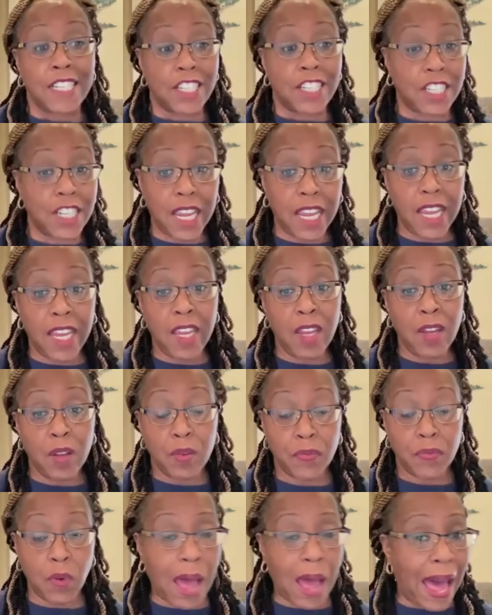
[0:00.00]

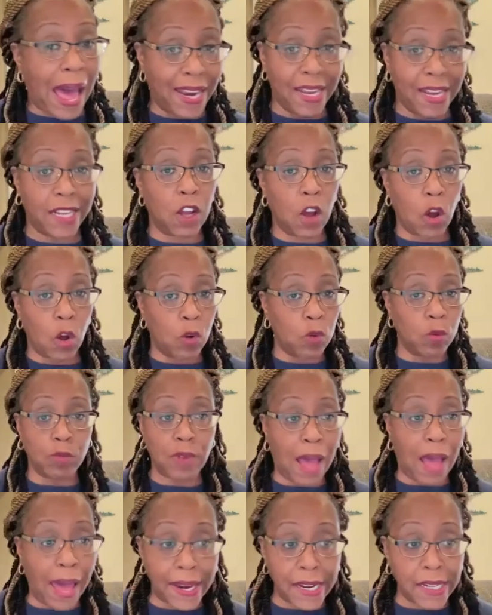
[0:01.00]
she, for, I didn't
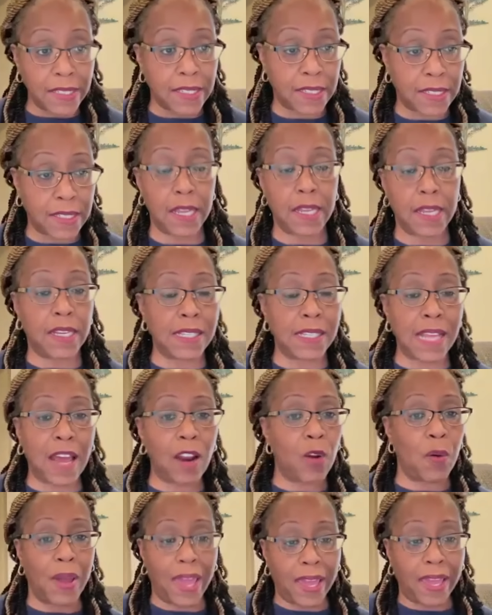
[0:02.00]
go, I didn't see it because
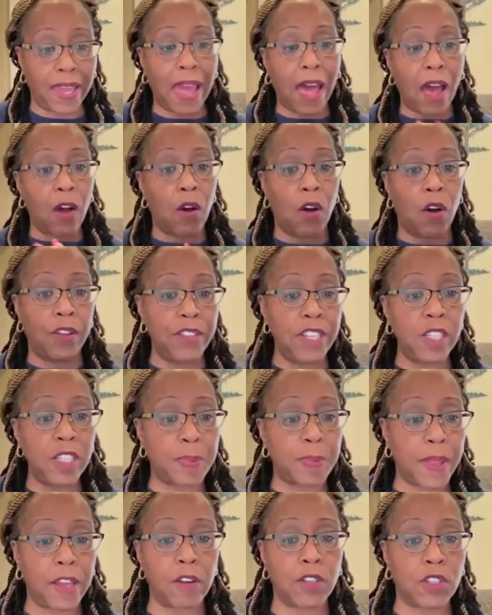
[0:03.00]
I don't hang out on
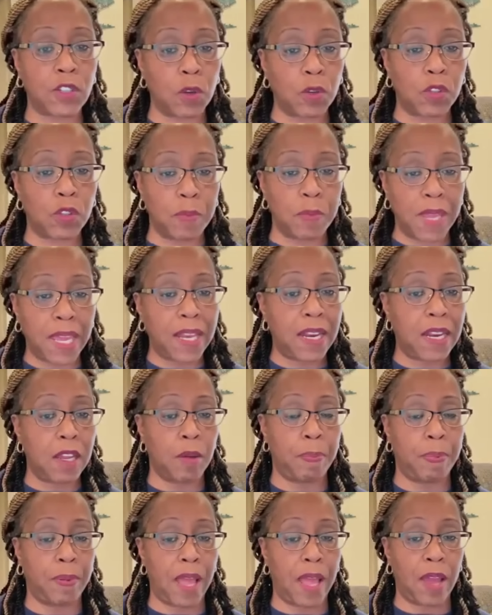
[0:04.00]
these players' social
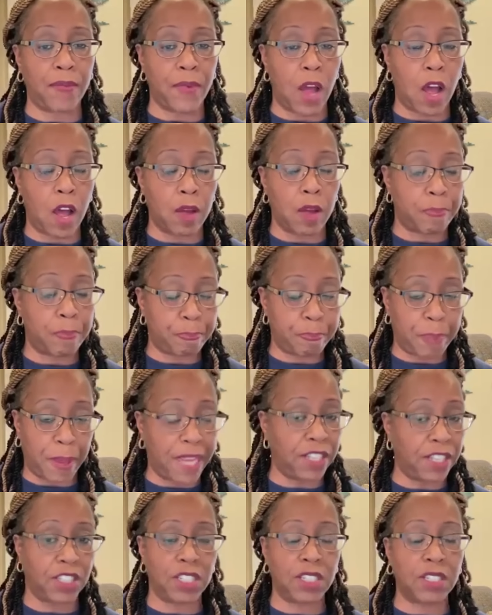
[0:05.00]
media plat, uh,
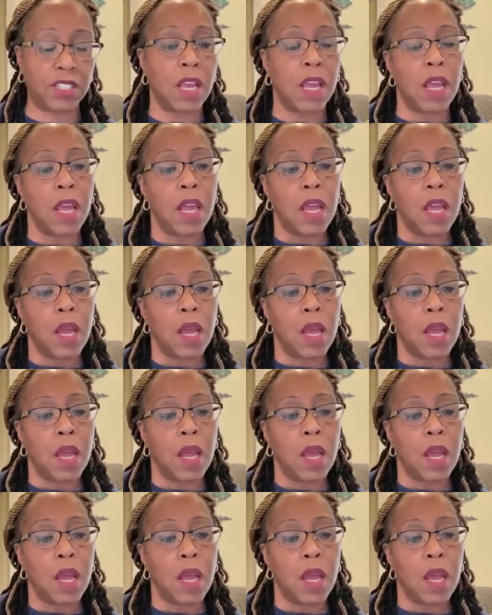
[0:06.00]
pages,